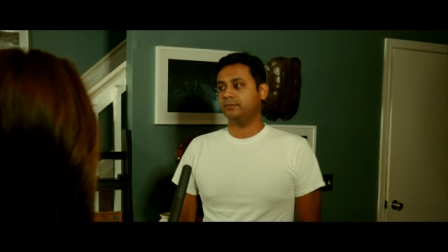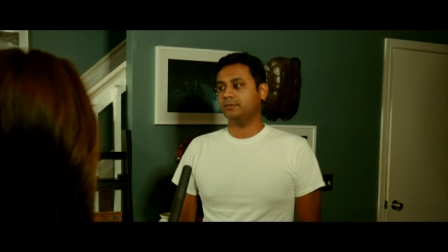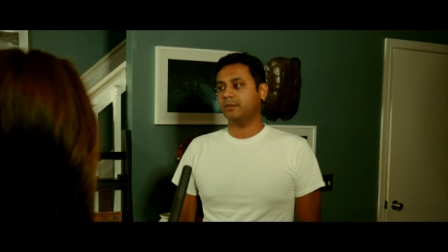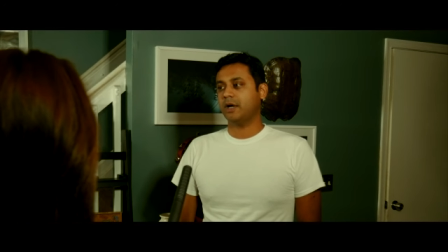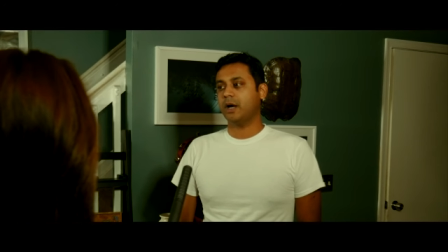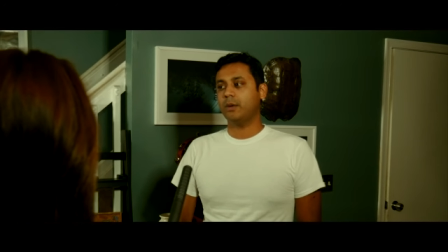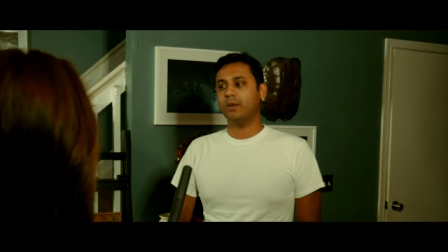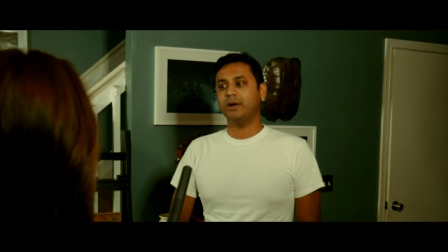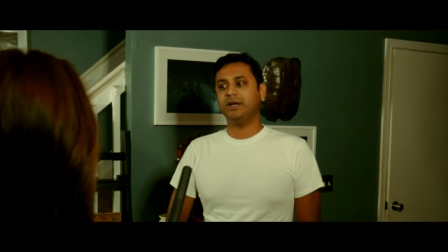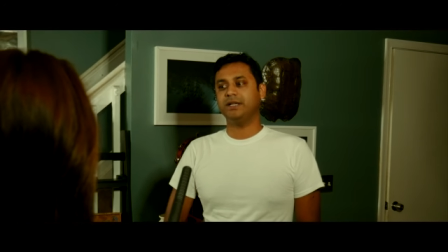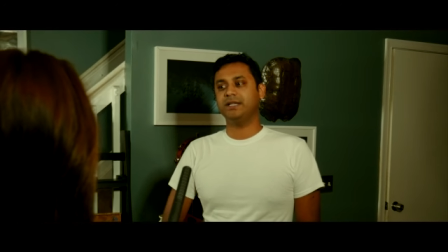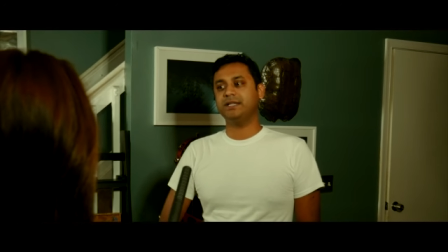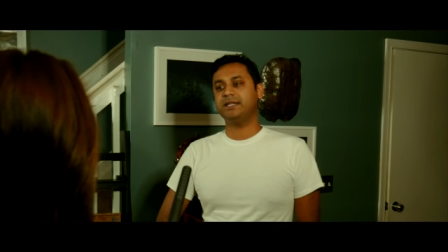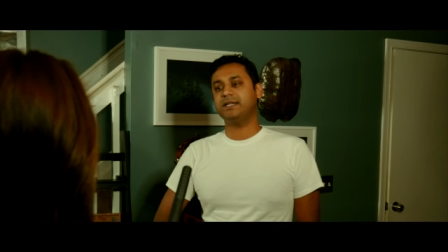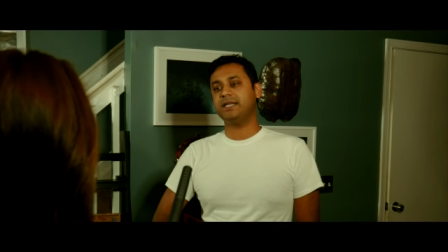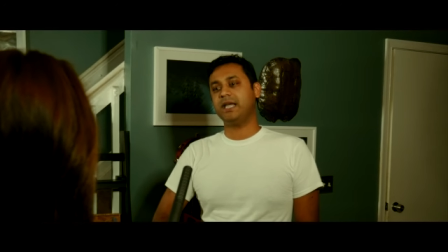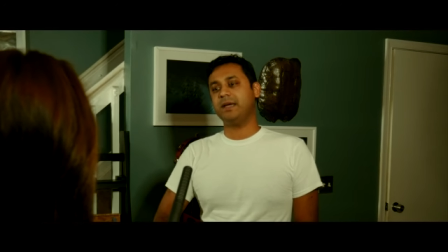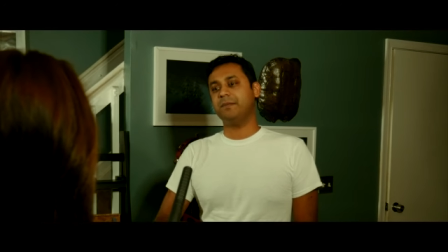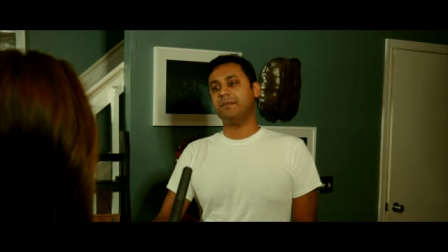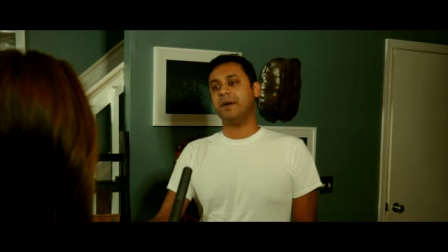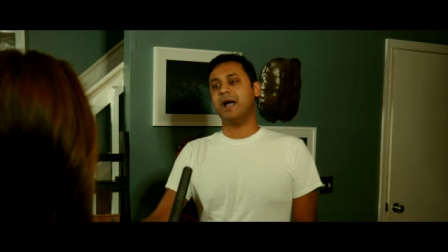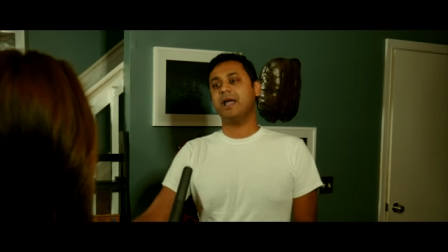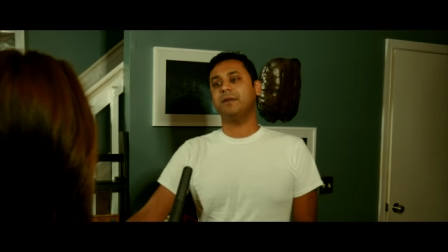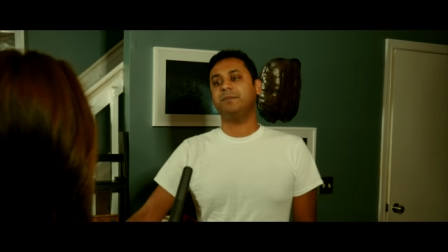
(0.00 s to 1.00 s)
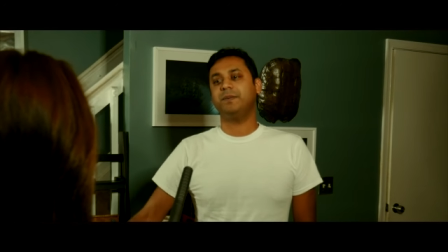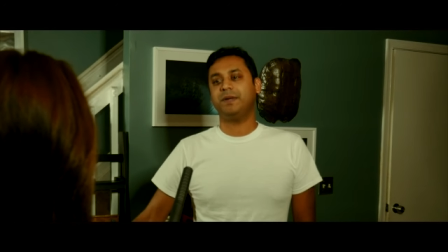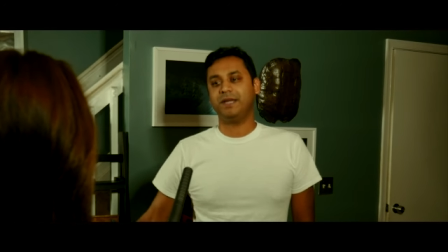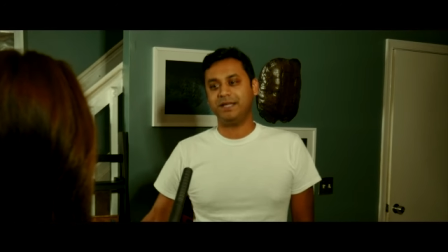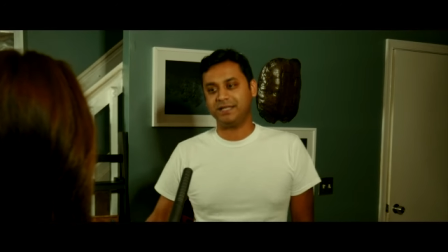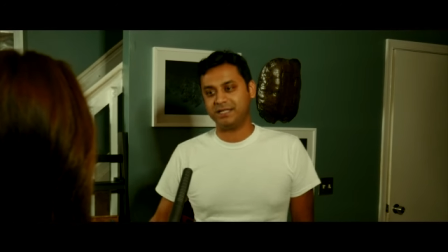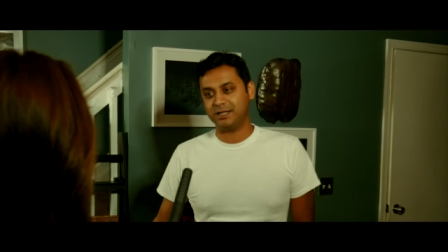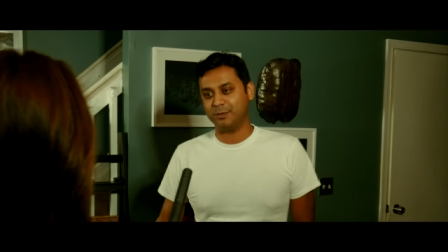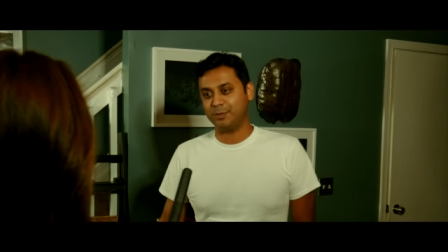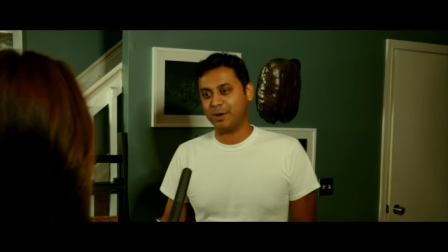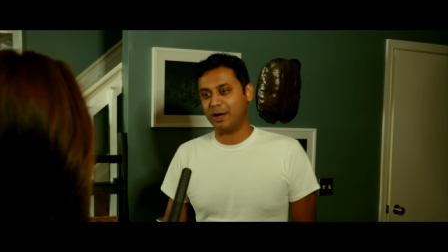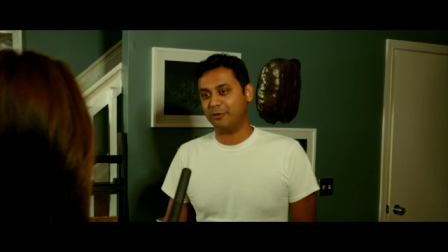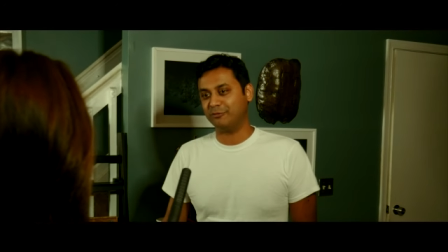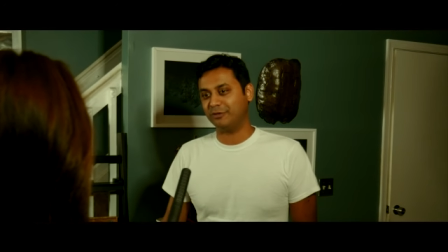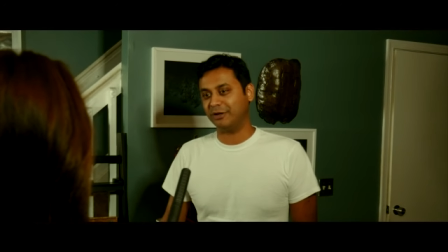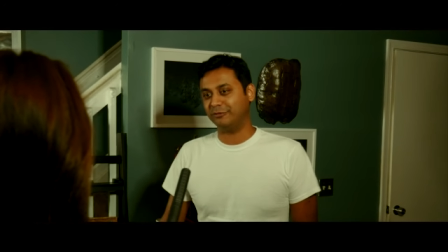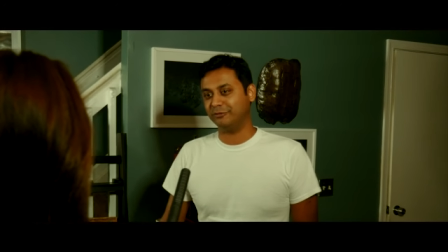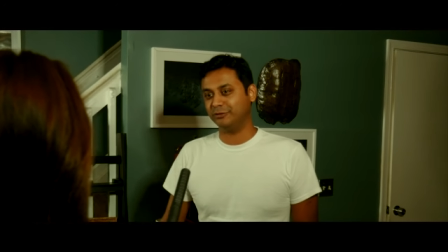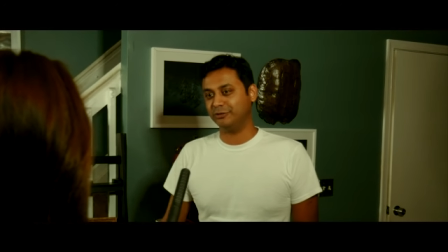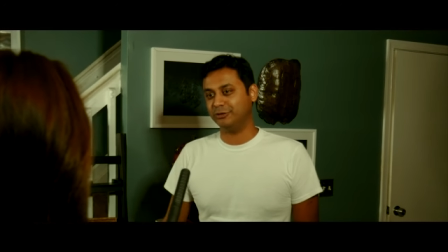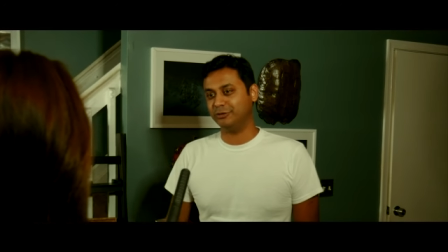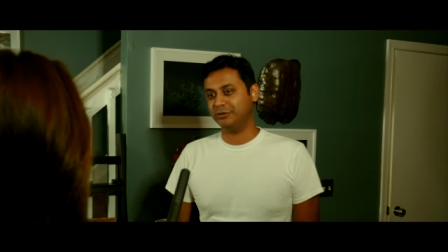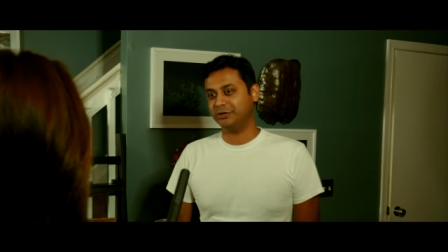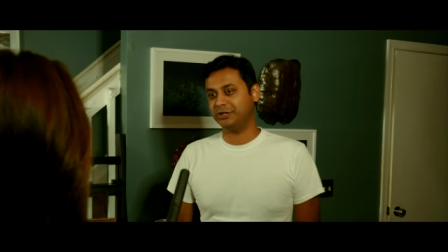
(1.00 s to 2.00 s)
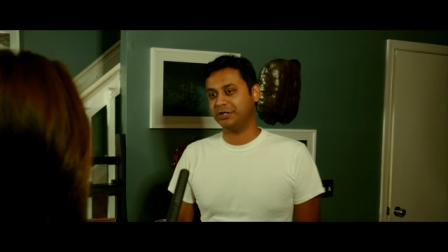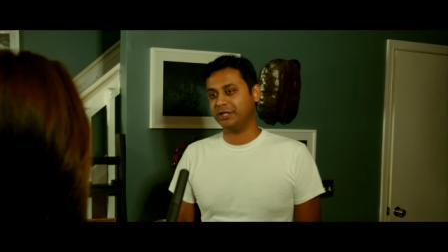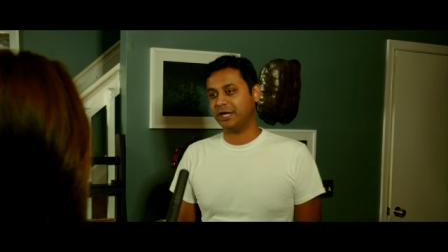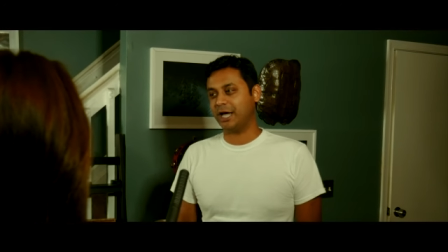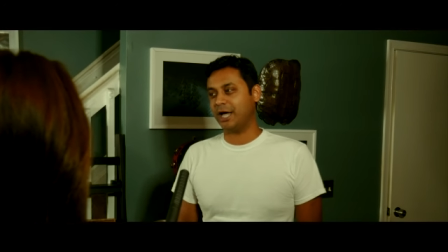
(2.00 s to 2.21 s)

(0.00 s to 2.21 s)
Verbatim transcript: I wanted to say my piece about revolution.